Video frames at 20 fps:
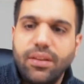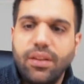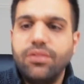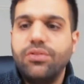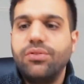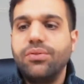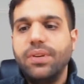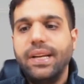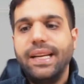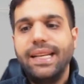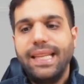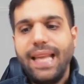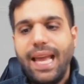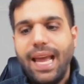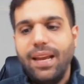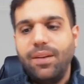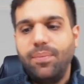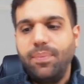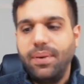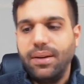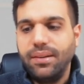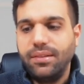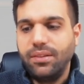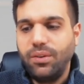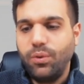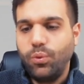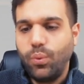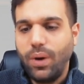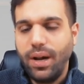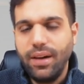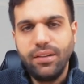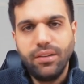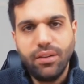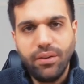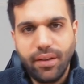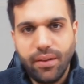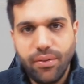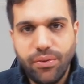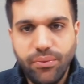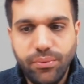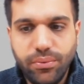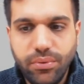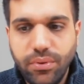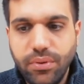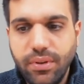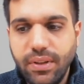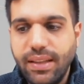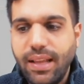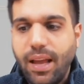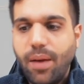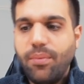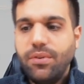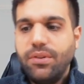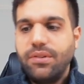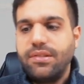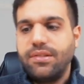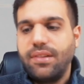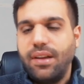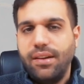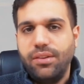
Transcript: not doing that, but while going through the demos,